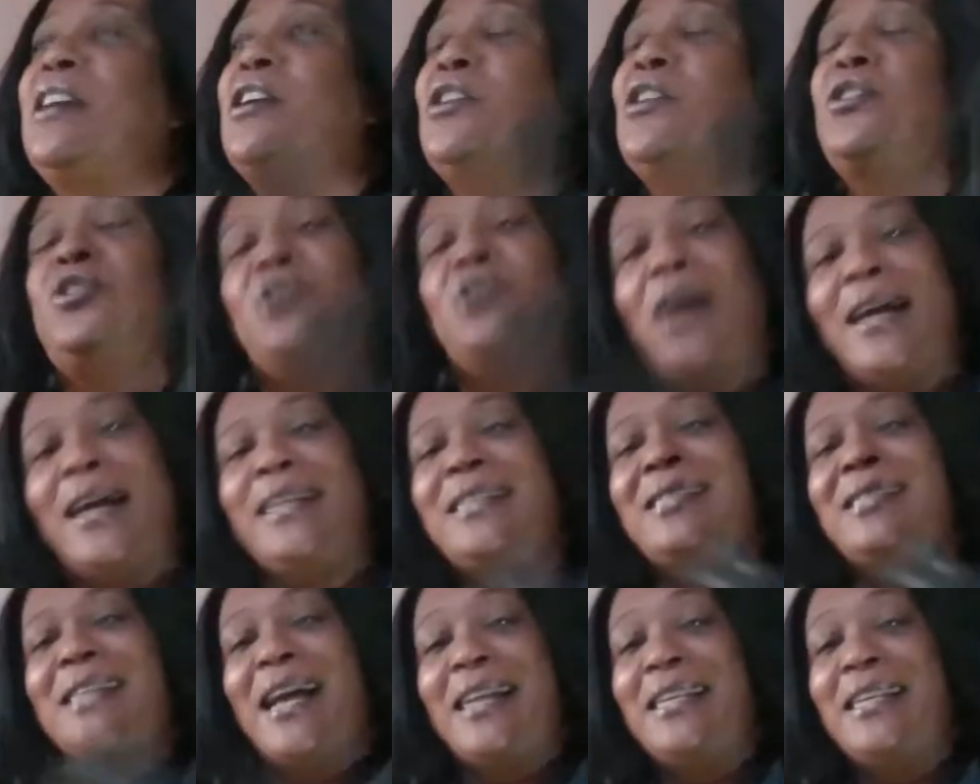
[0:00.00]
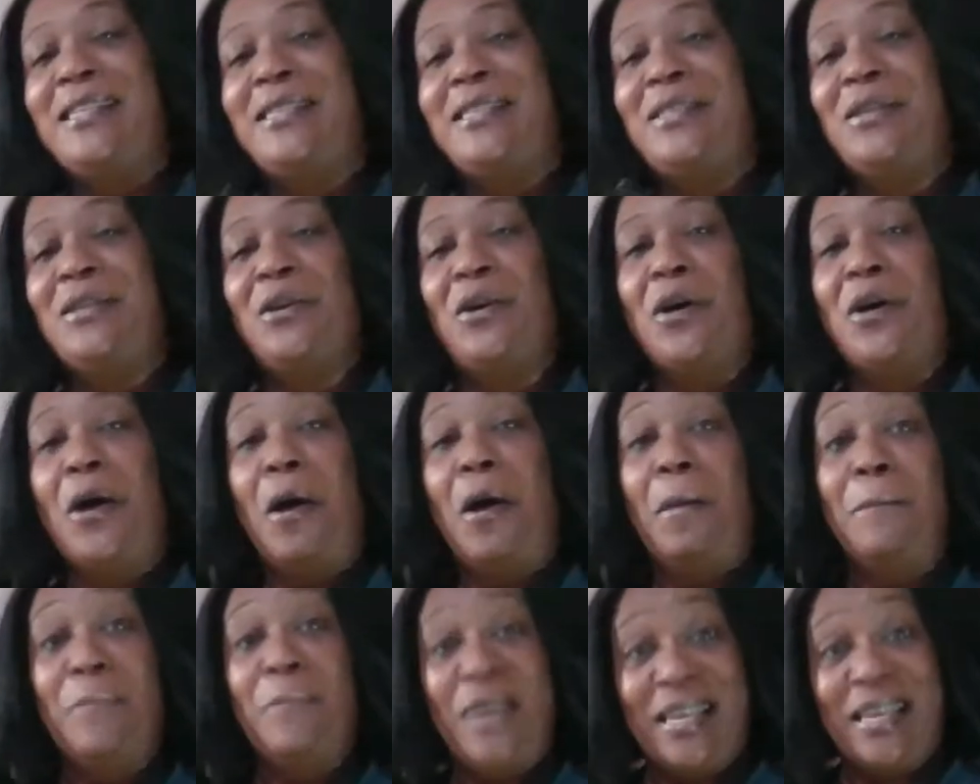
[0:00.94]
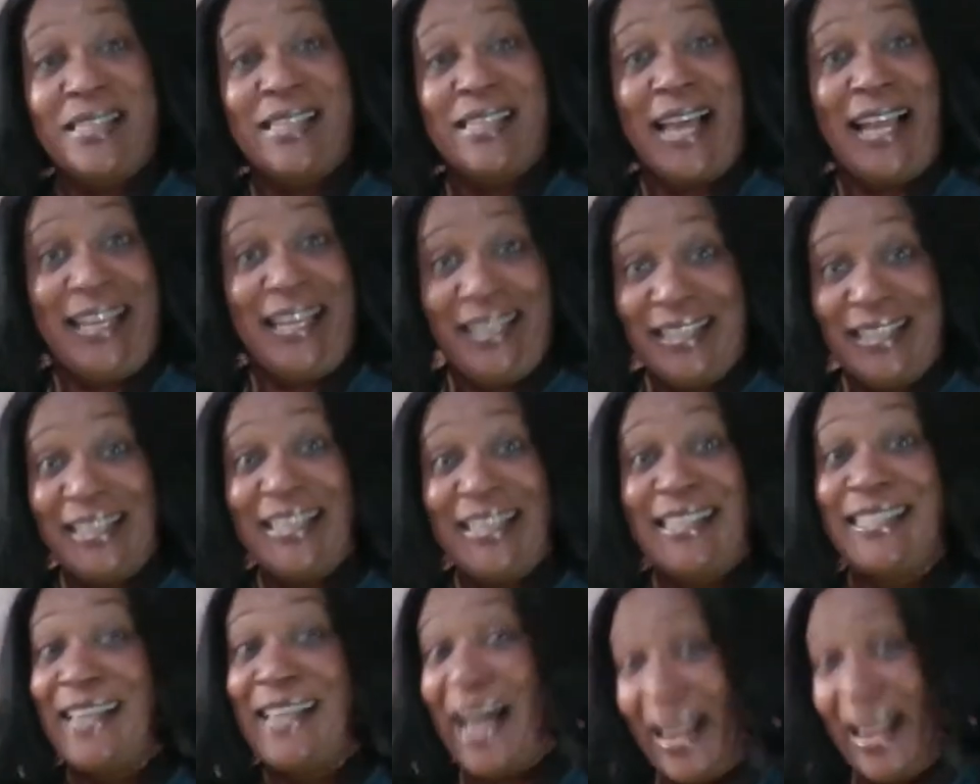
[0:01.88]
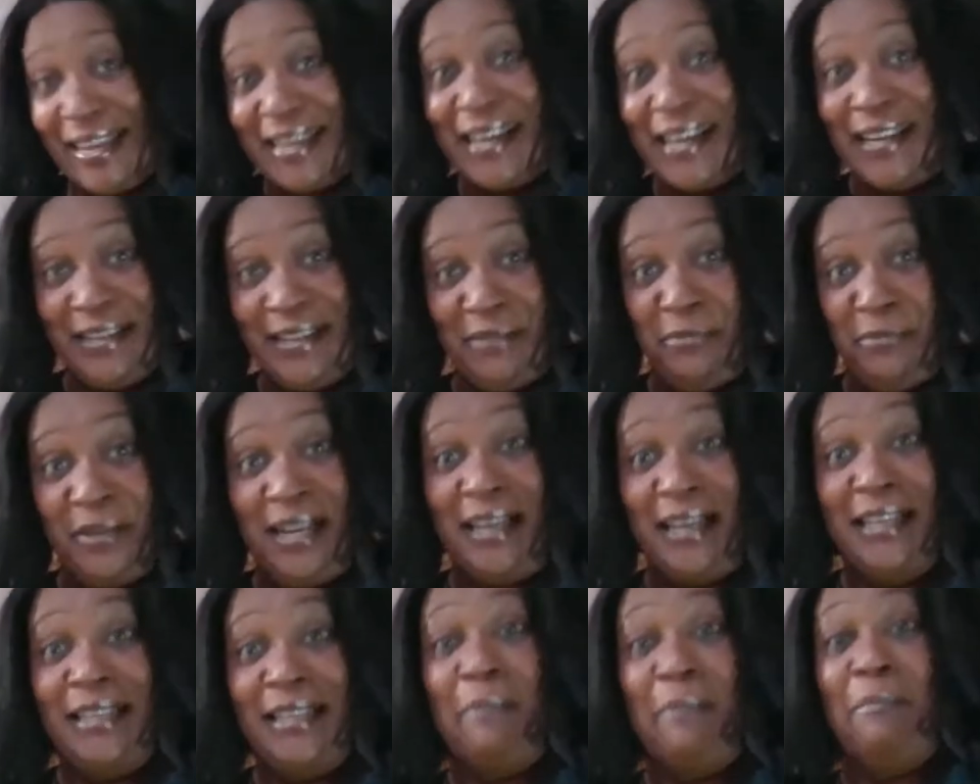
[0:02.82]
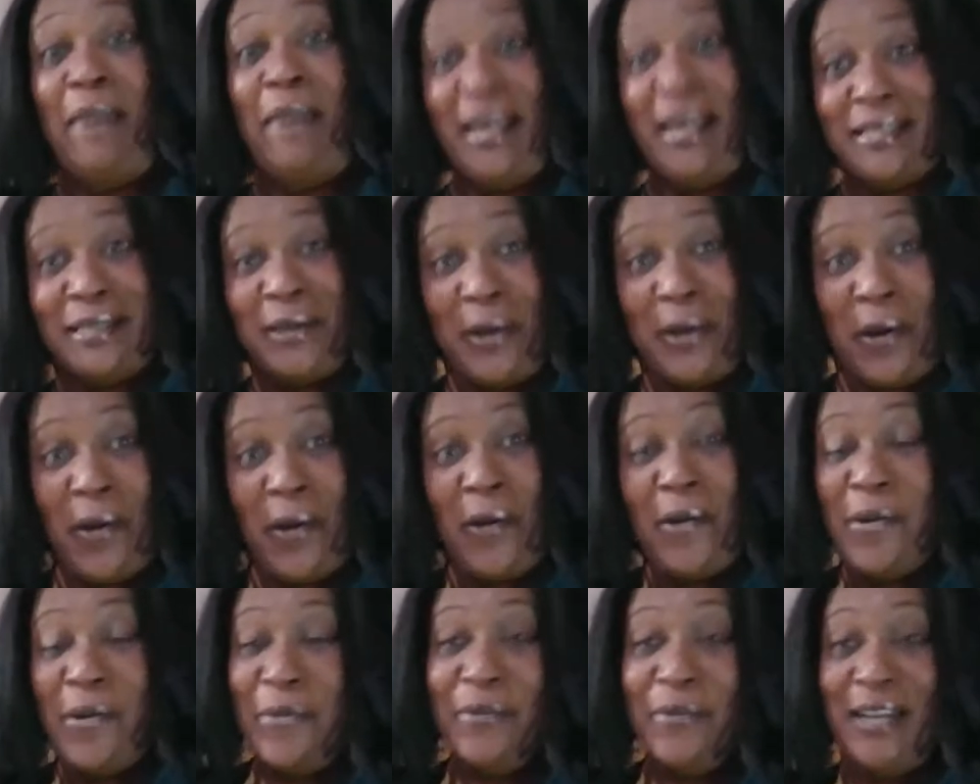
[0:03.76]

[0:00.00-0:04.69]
So I decided to mix a little Italian with a little Mexico